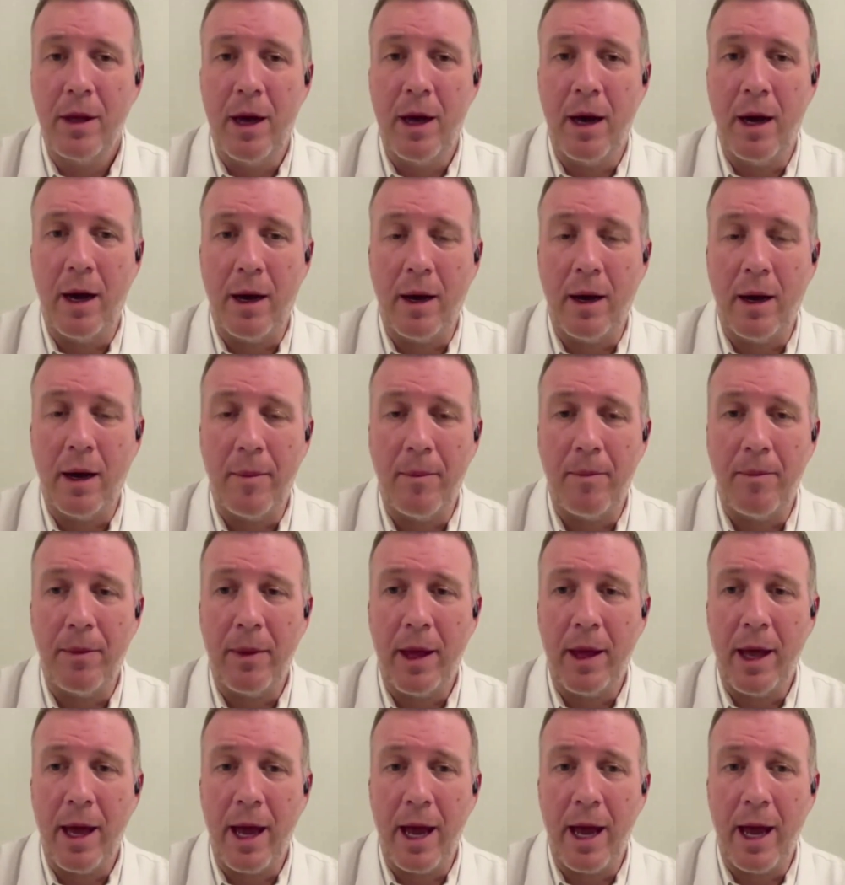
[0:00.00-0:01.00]

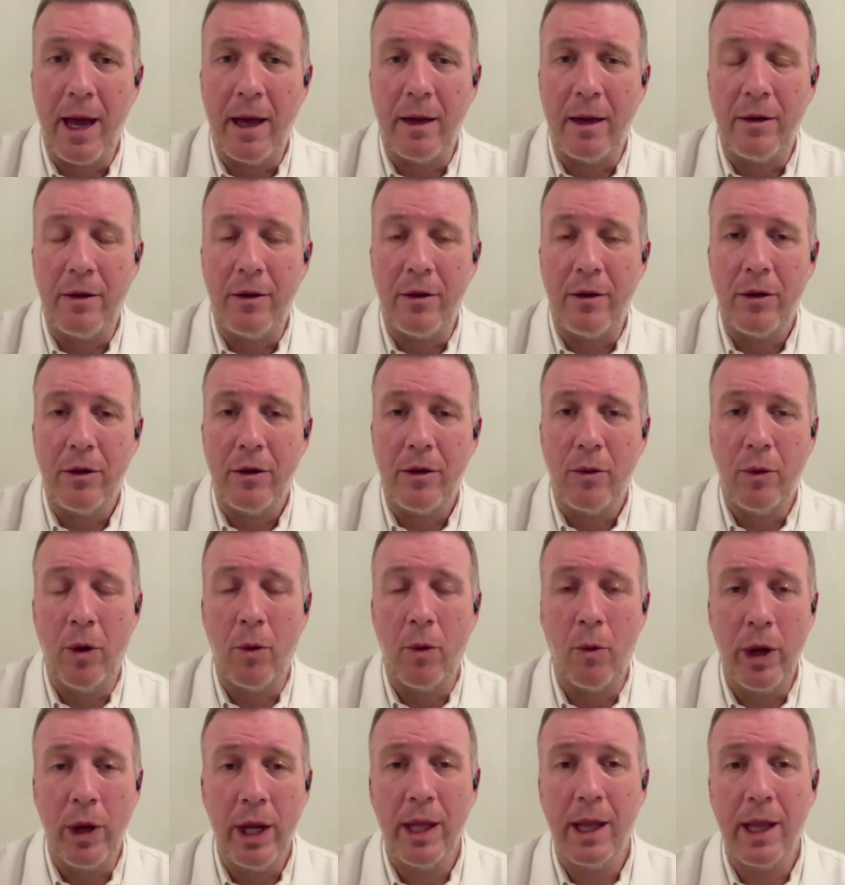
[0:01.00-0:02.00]
And
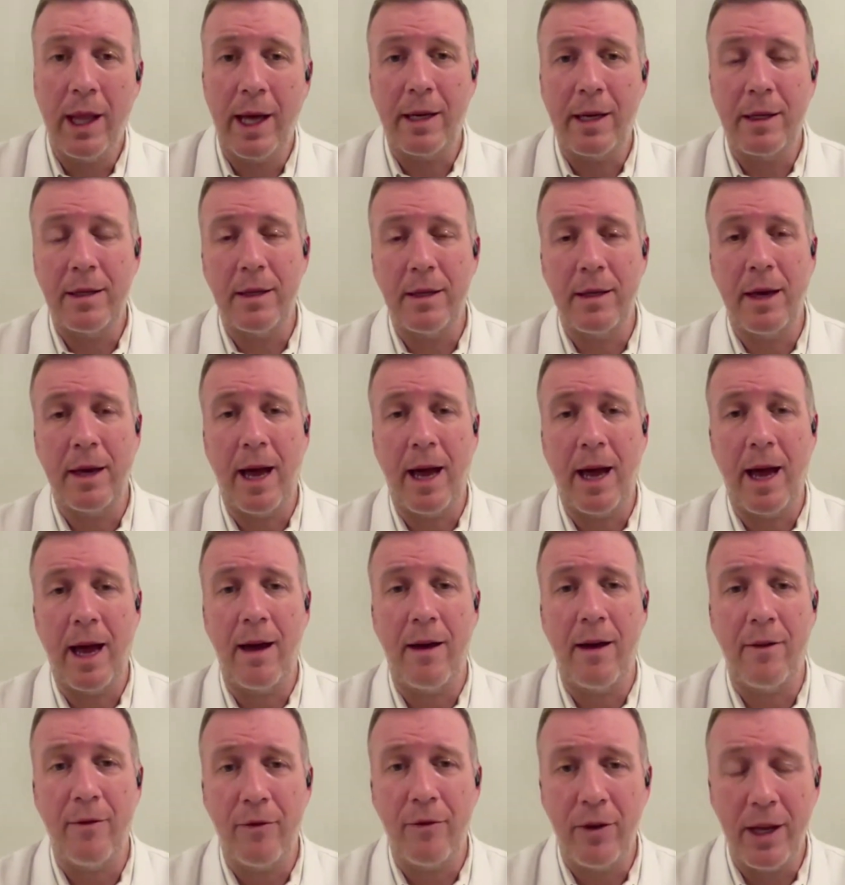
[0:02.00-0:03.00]
what we like to
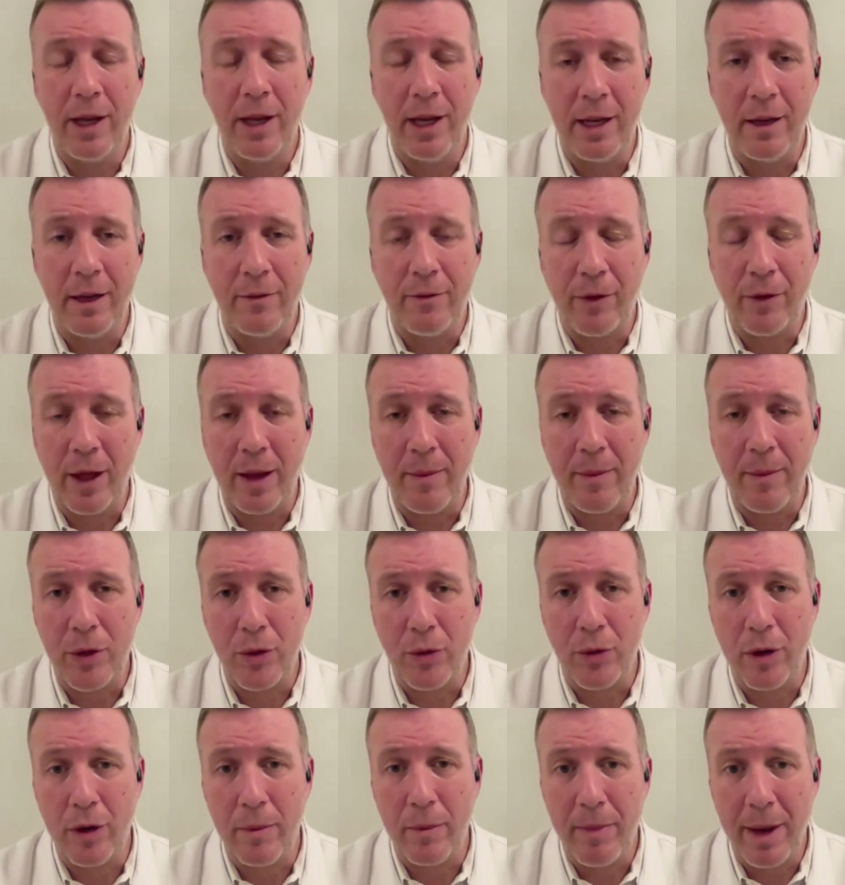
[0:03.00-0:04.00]
have in
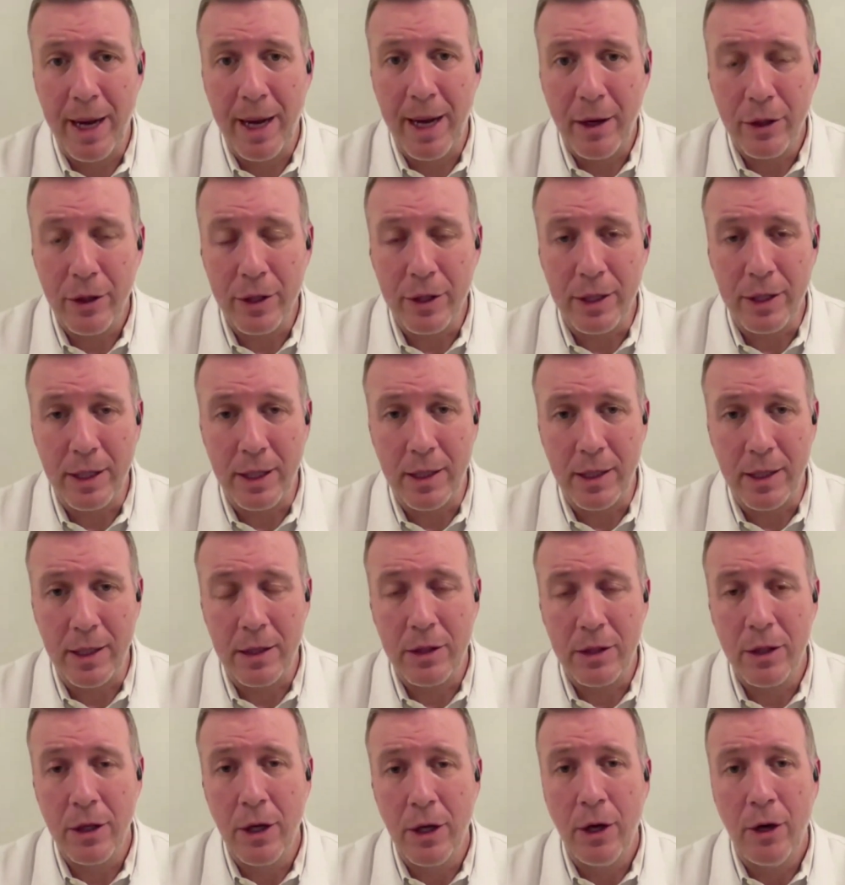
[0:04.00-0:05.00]
inflammatory bowel
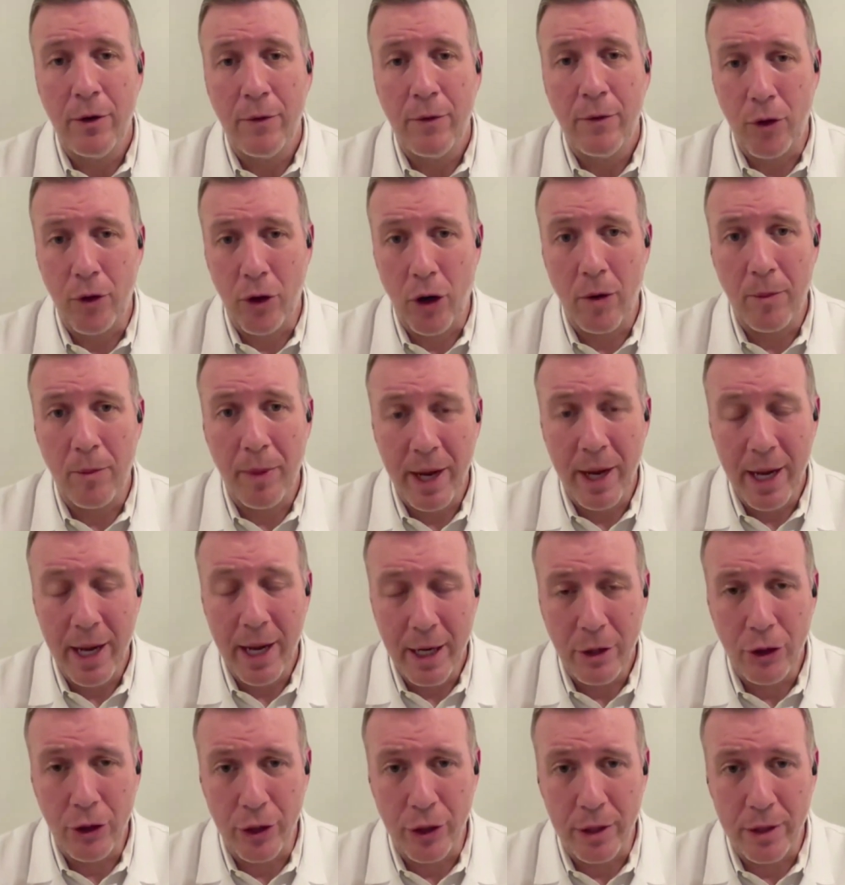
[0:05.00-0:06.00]
disease for our
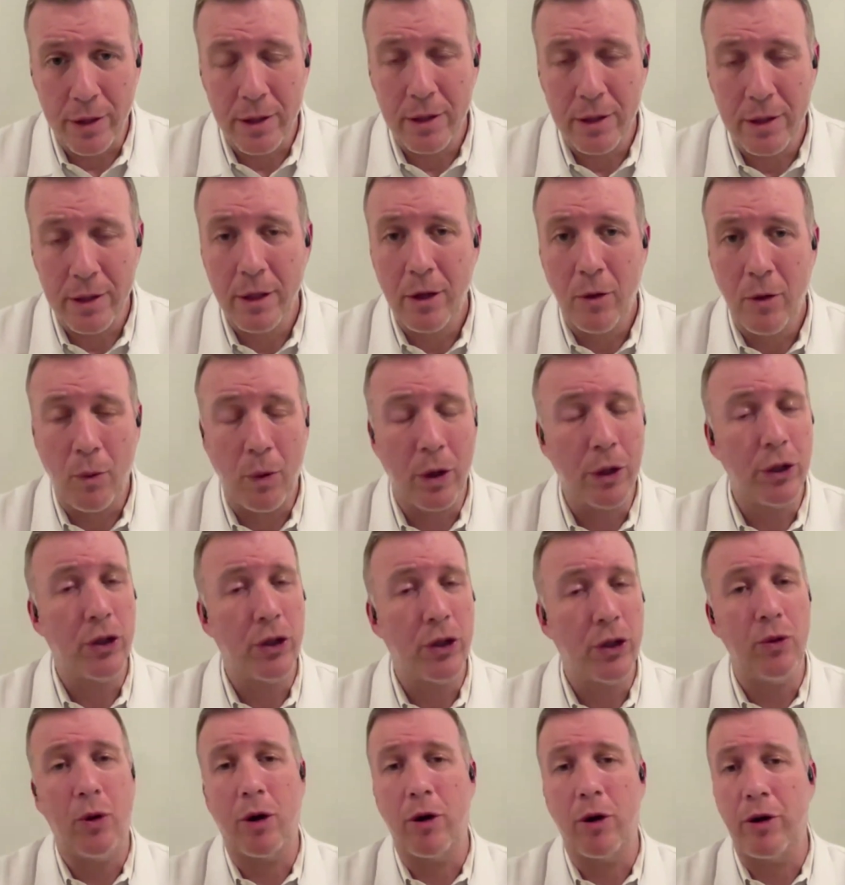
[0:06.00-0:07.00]
patients,
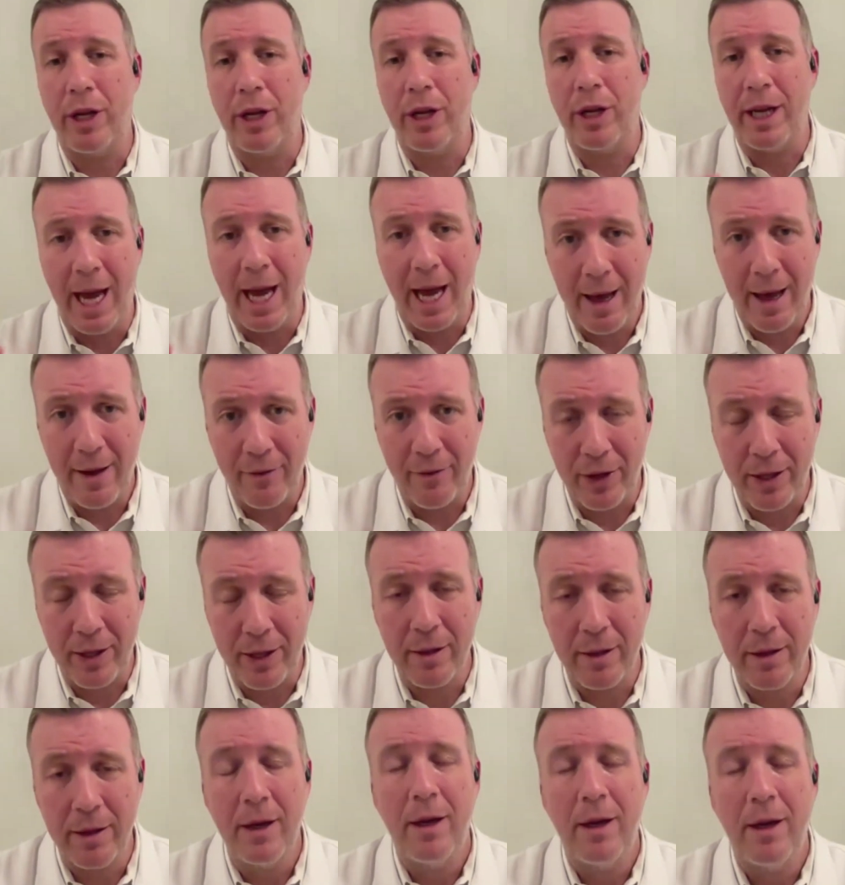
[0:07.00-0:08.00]
once you already have
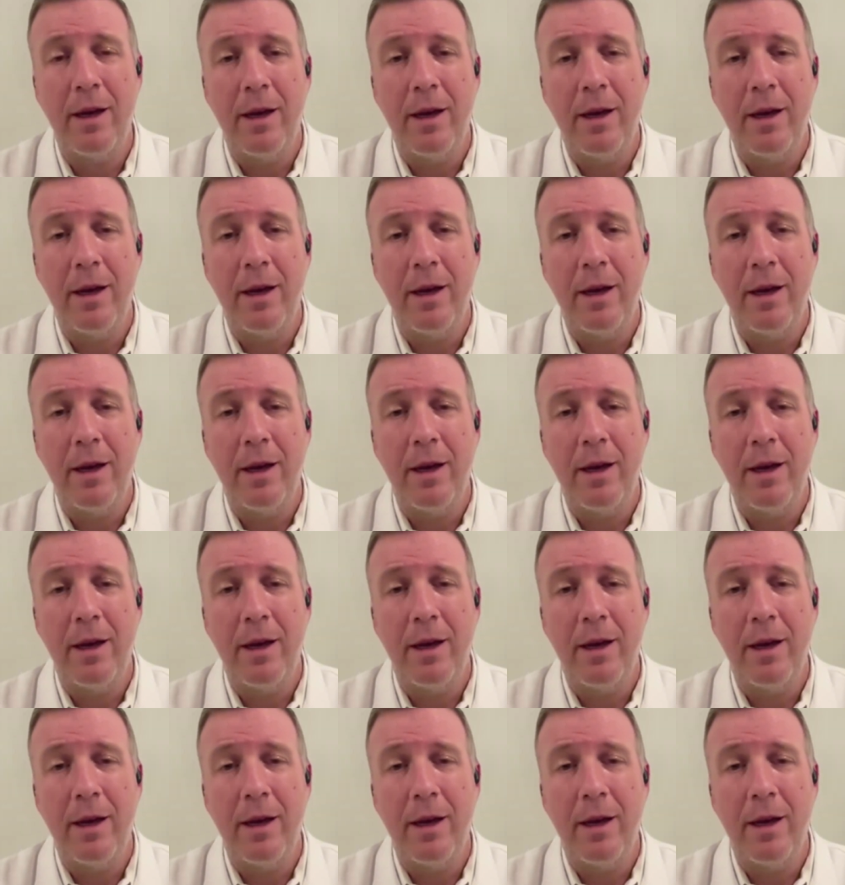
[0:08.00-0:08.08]
it,